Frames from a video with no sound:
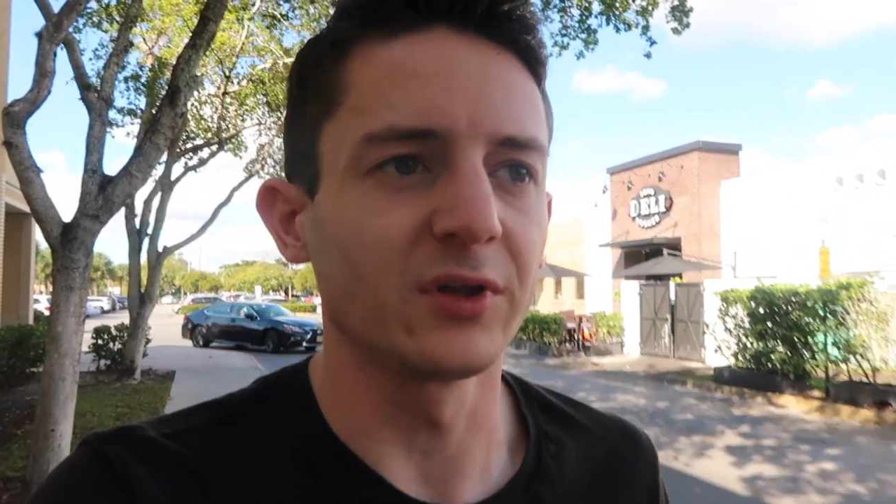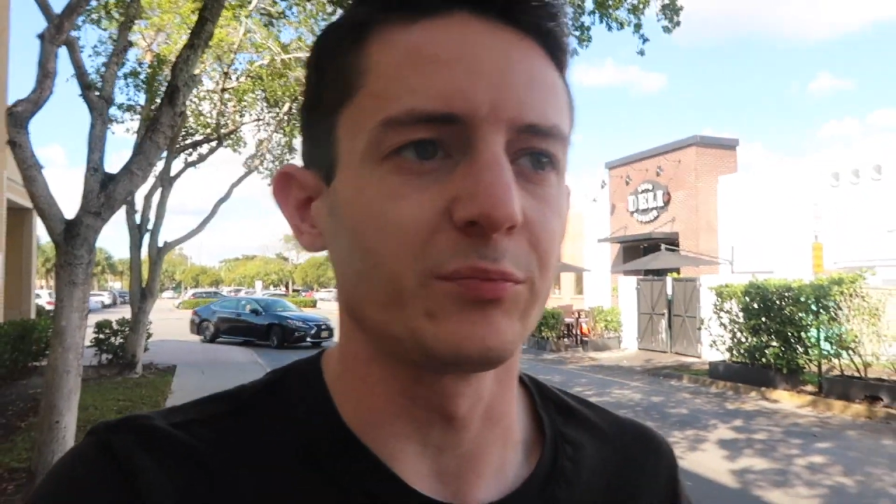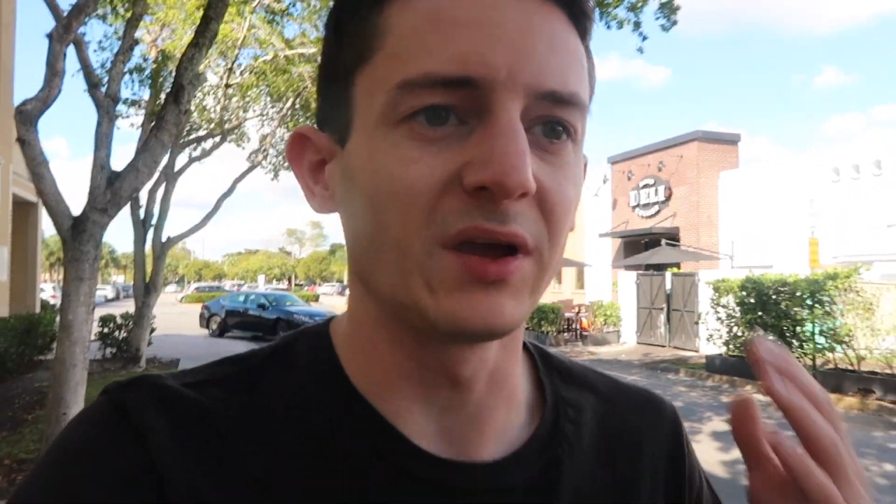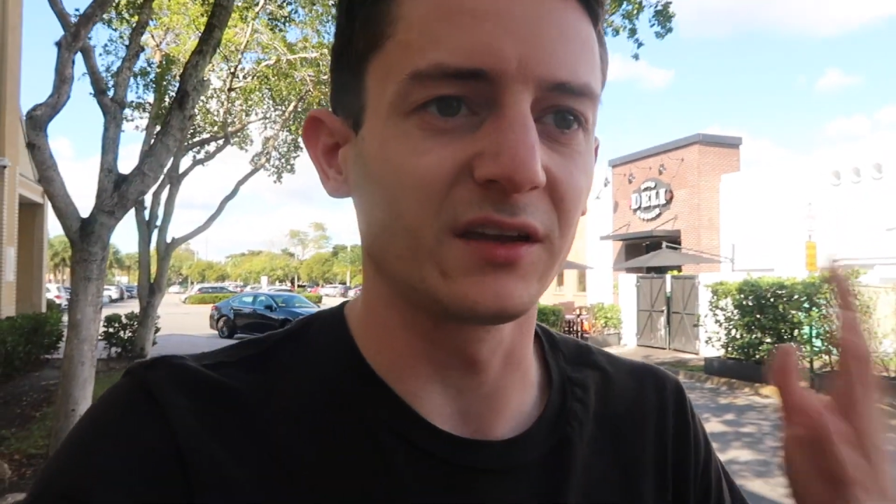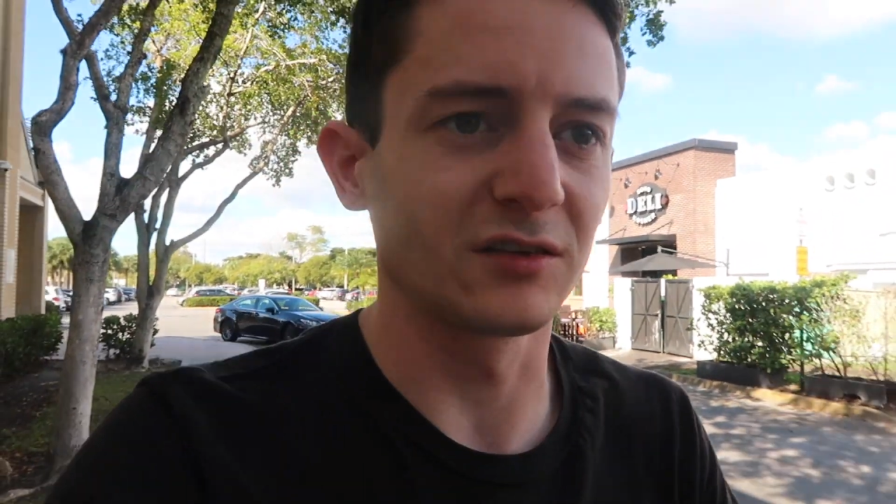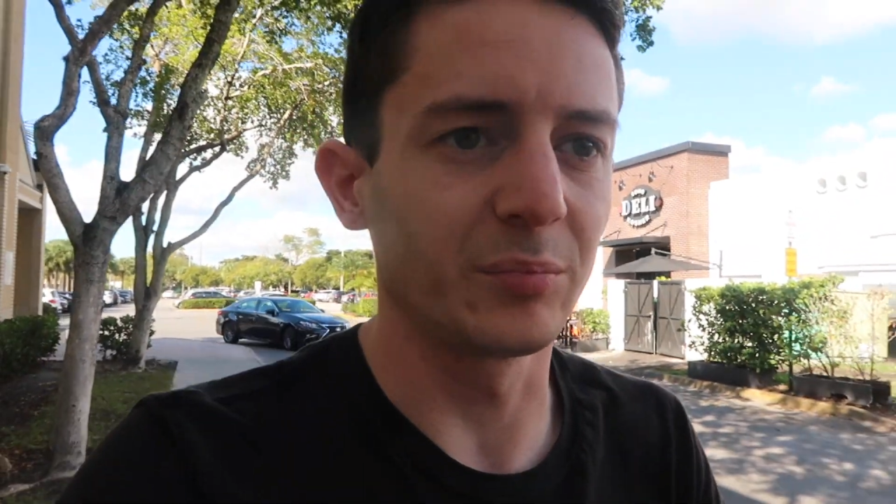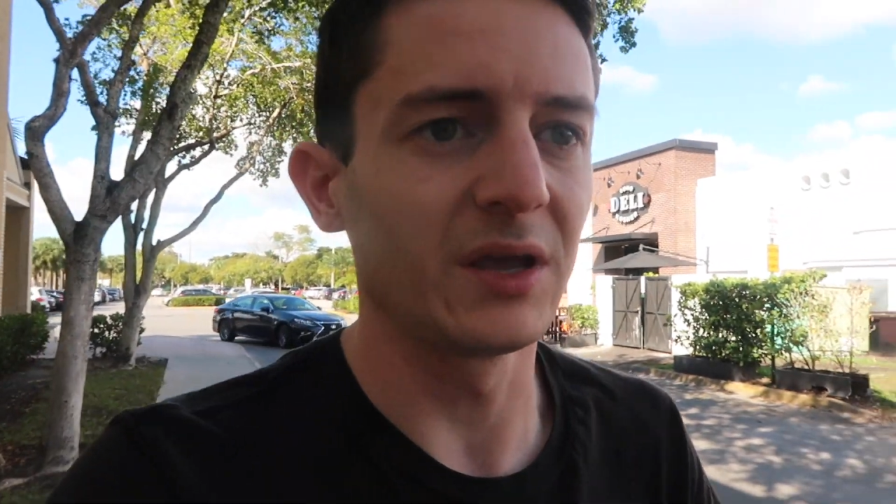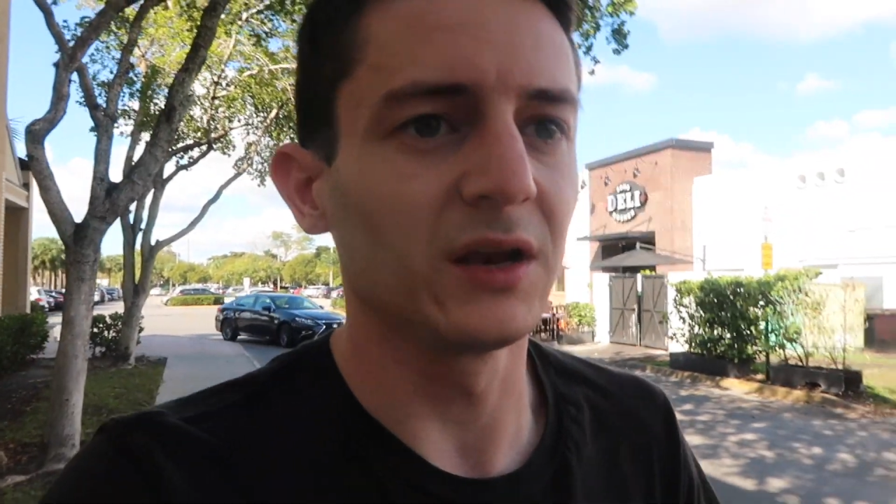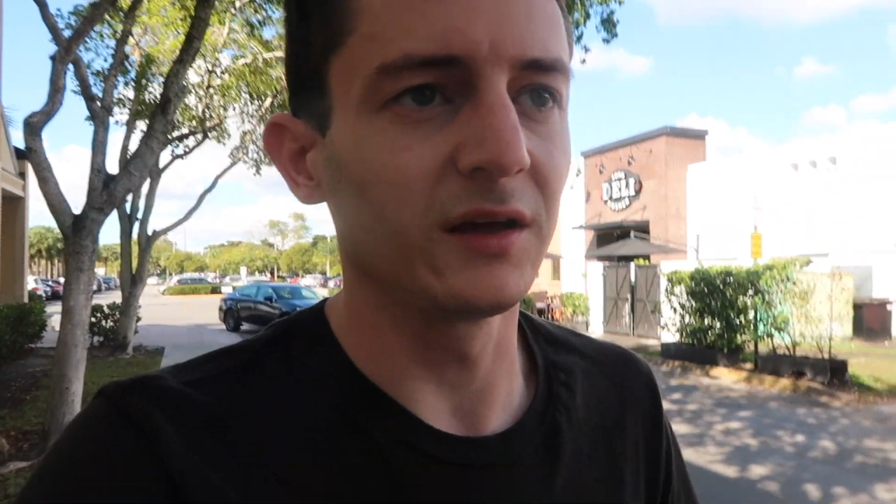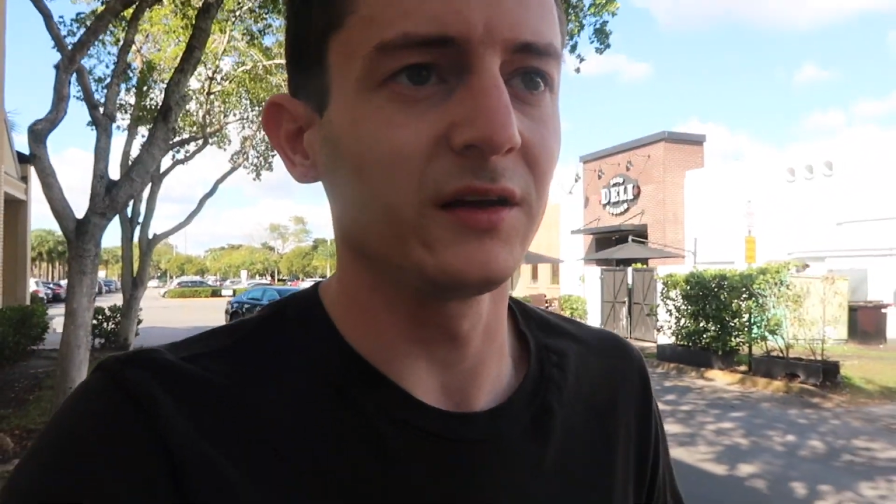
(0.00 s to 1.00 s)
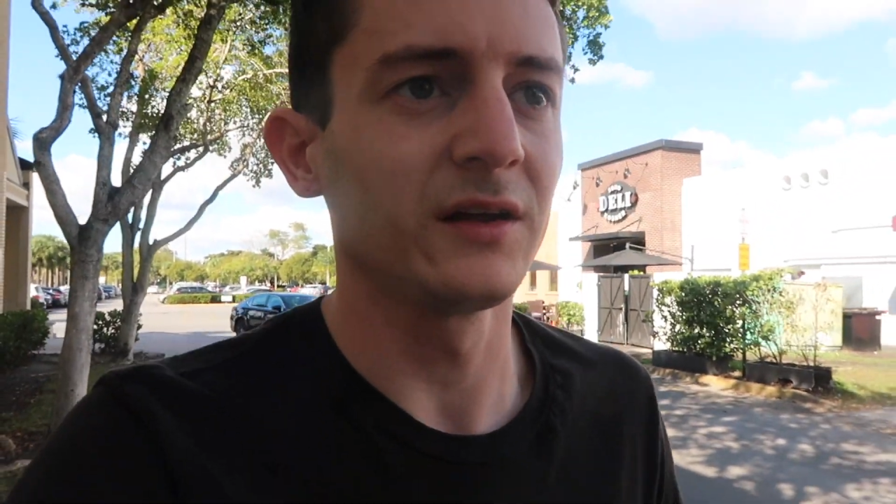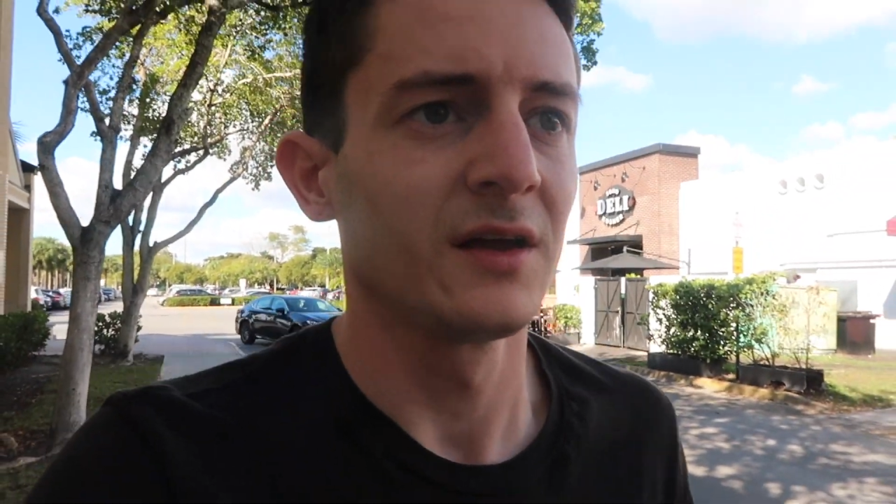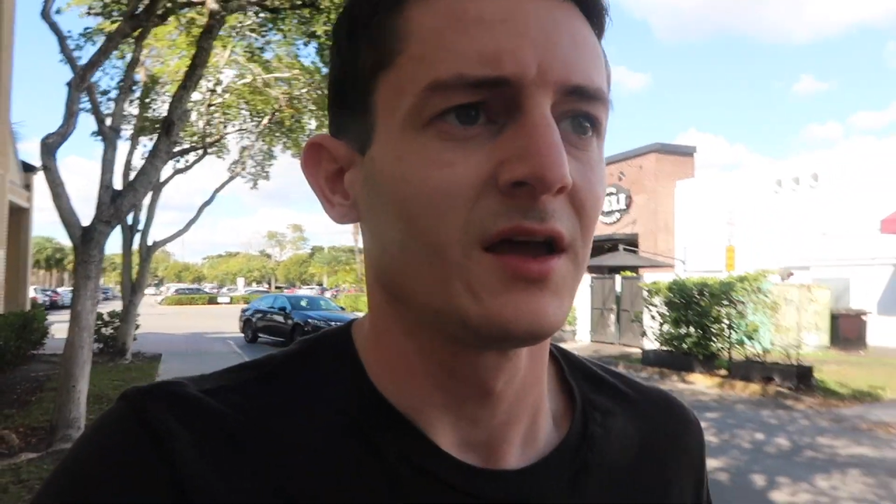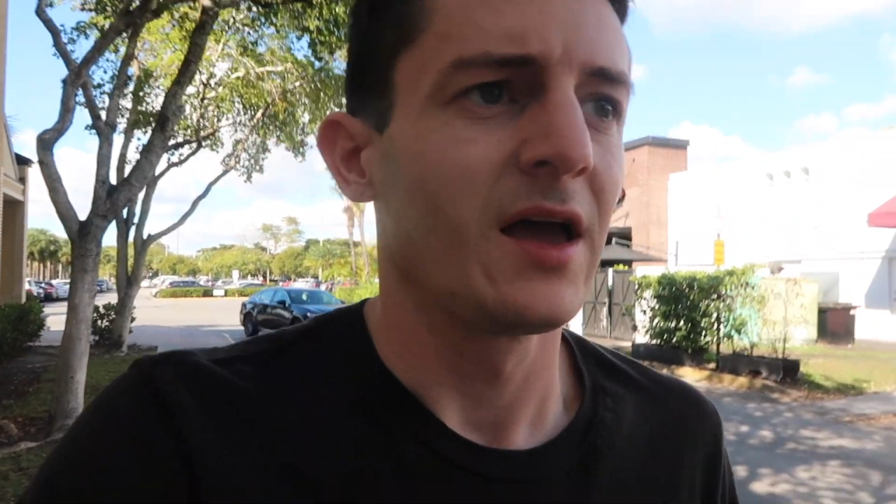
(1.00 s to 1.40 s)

with being subpoenaed